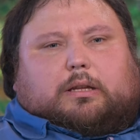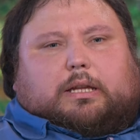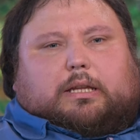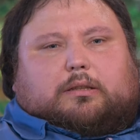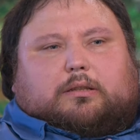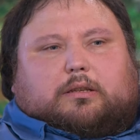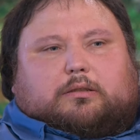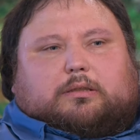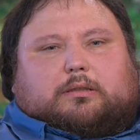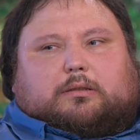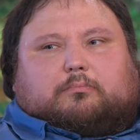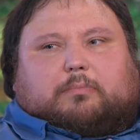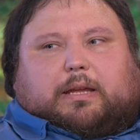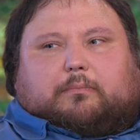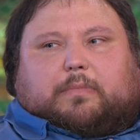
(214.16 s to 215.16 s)
It
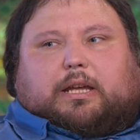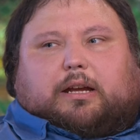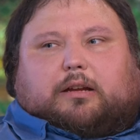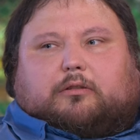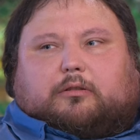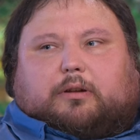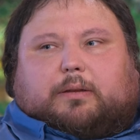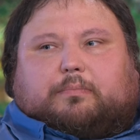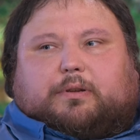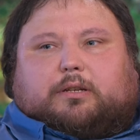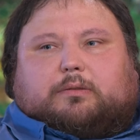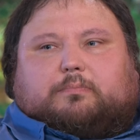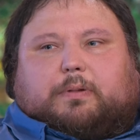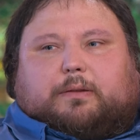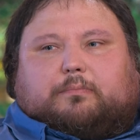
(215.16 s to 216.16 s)
does make me angry
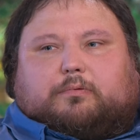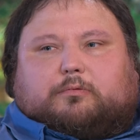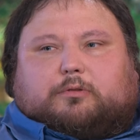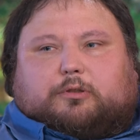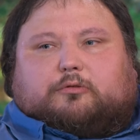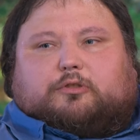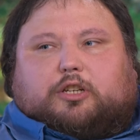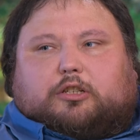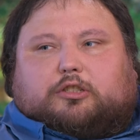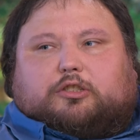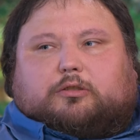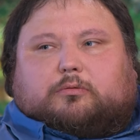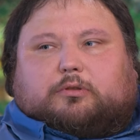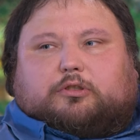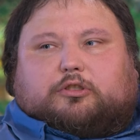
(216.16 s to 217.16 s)
because people do
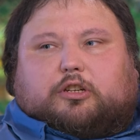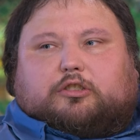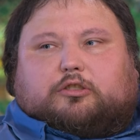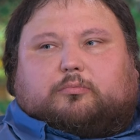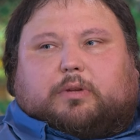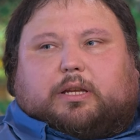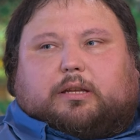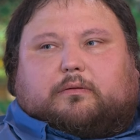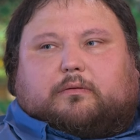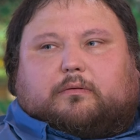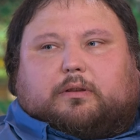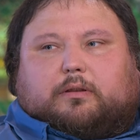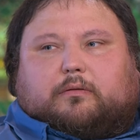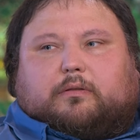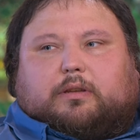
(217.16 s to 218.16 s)
judge me and
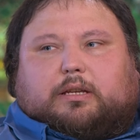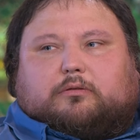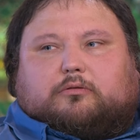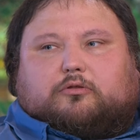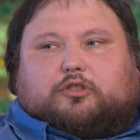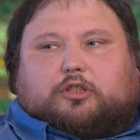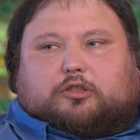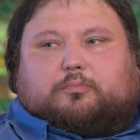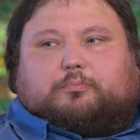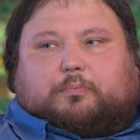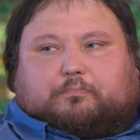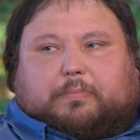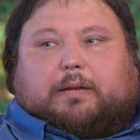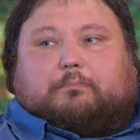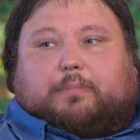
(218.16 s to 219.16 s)
things, or judge
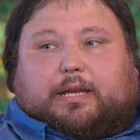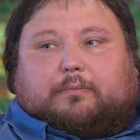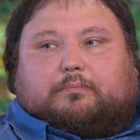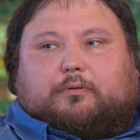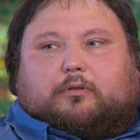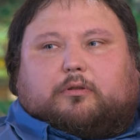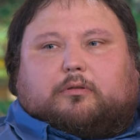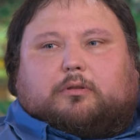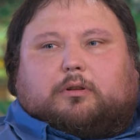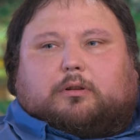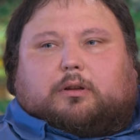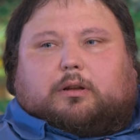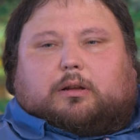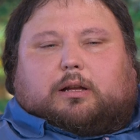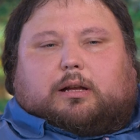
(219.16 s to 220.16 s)
big people.
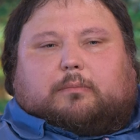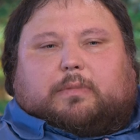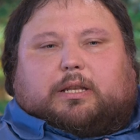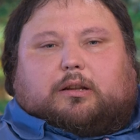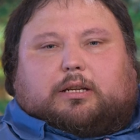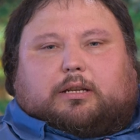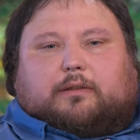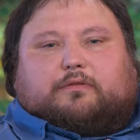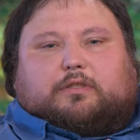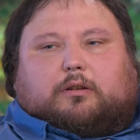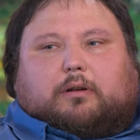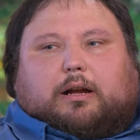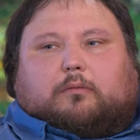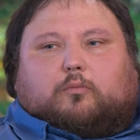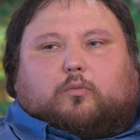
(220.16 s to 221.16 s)
I mean, I'd love to
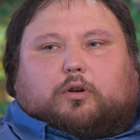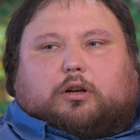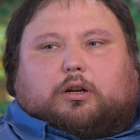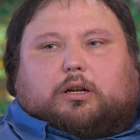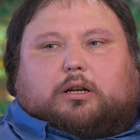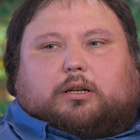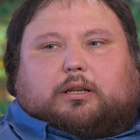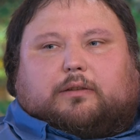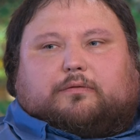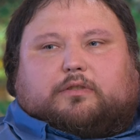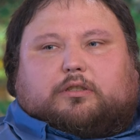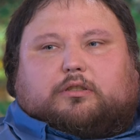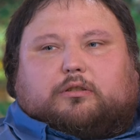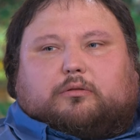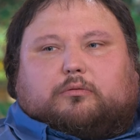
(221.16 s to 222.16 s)
go out and work. I'd love
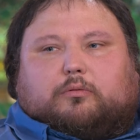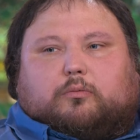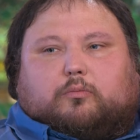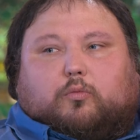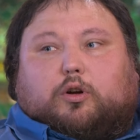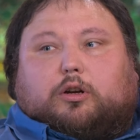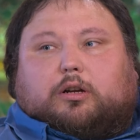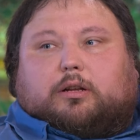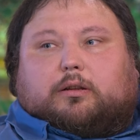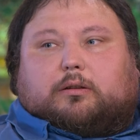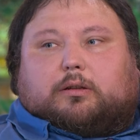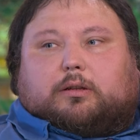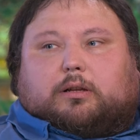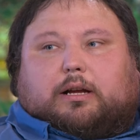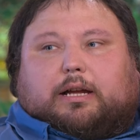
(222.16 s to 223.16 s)
to do
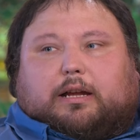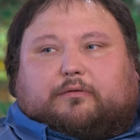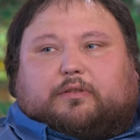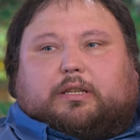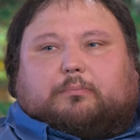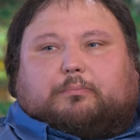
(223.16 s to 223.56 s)
work. I have in